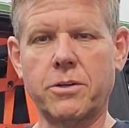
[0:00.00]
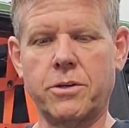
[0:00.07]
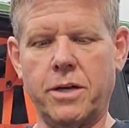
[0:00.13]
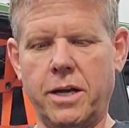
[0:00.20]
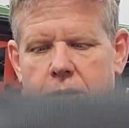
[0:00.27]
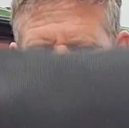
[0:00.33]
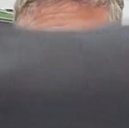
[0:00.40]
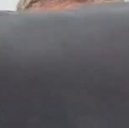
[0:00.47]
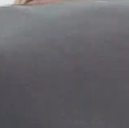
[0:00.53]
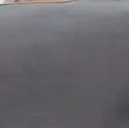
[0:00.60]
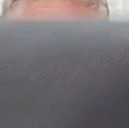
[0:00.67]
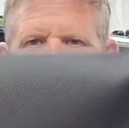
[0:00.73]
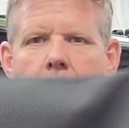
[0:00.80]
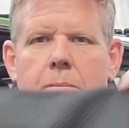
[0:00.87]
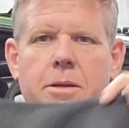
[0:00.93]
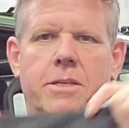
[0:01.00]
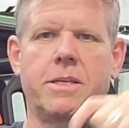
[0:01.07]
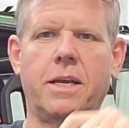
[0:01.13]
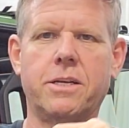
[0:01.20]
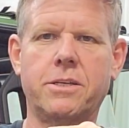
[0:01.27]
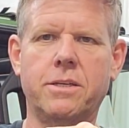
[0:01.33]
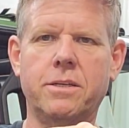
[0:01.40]
to show you how to install the hammock
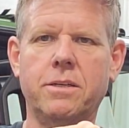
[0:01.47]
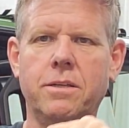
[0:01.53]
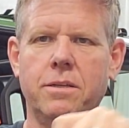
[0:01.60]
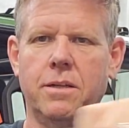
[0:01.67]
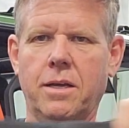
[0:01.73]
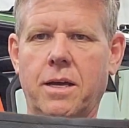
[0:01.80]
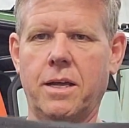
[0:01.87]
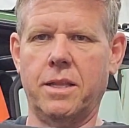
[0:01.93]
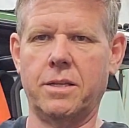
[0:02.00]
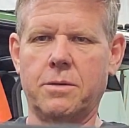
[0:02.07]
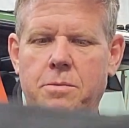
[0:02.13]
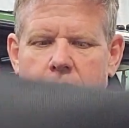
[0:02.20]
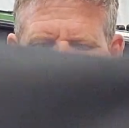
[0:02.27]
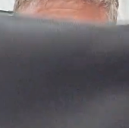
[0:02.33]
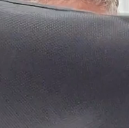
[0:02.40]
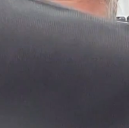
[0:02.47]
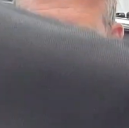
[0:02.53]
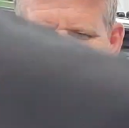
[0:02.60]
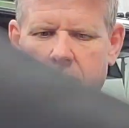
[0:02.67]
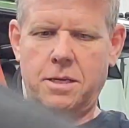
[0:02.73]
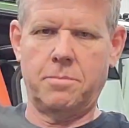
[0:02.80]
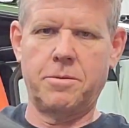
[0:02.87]
section. This
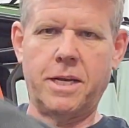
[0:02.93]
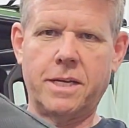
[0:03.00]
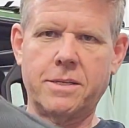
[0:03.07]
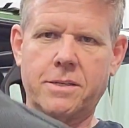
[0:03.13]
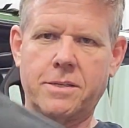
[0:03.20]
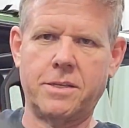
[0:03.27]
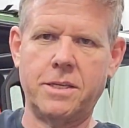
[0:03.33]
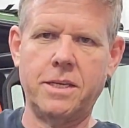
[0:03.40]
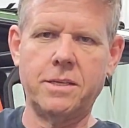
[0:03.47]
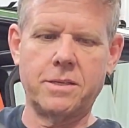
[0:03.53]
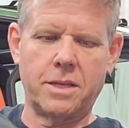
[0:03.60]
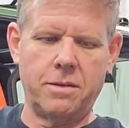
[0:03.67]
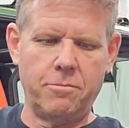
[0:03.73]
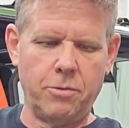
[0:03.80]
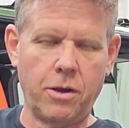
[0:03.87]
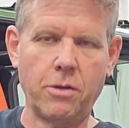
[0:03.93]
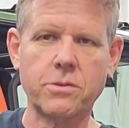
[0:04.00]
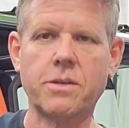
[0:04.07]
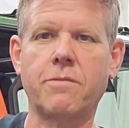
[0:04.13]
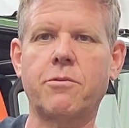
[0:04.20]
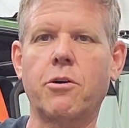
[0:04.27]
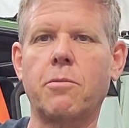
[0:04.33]
protects the seats, and we
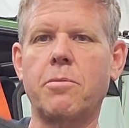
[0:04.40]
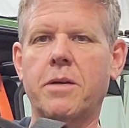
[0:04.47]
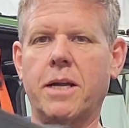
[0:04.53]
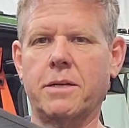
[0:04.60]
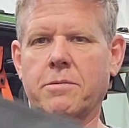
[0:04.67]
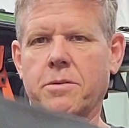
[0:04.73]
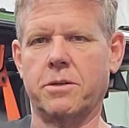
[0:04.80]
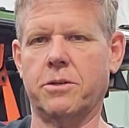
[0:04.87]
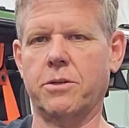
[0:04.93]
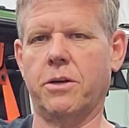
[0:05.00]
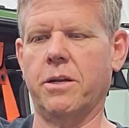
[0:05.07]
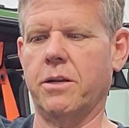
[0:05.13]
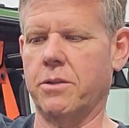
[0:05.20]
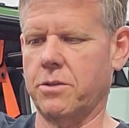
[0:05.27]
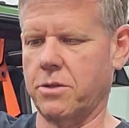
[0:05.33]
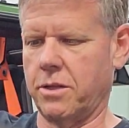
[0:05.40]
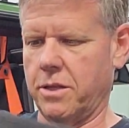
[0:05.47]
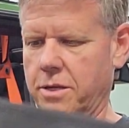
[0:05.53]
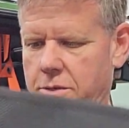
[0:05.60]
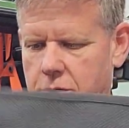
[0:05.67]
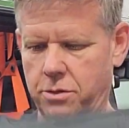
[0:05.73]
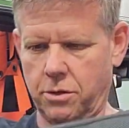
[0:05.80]
also have door protection. We're going to show you how to install
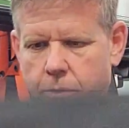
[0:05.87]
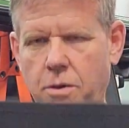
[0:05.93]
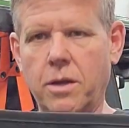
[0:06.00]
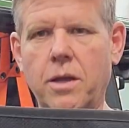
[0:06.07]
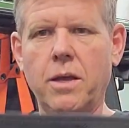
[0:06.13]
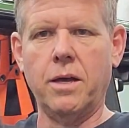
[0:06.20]
this. So